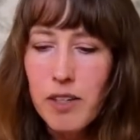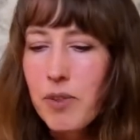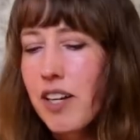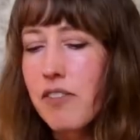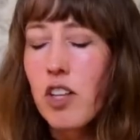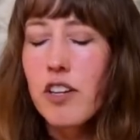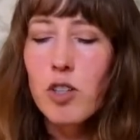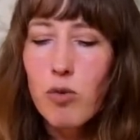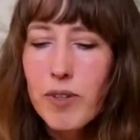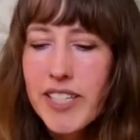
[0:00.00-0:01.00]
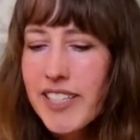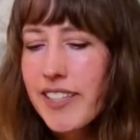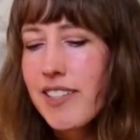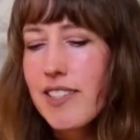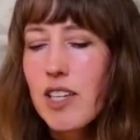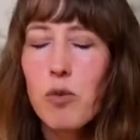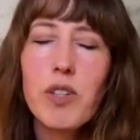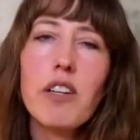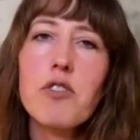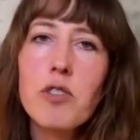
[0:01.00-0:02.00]
We have a lot of greens, we
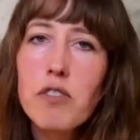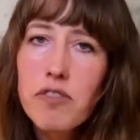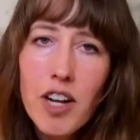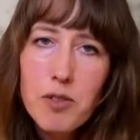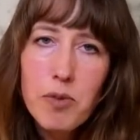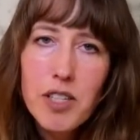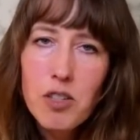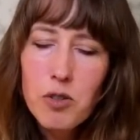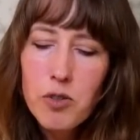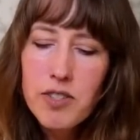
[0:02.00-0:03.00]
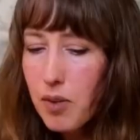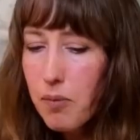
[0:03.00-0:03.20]
have certain fonts we use,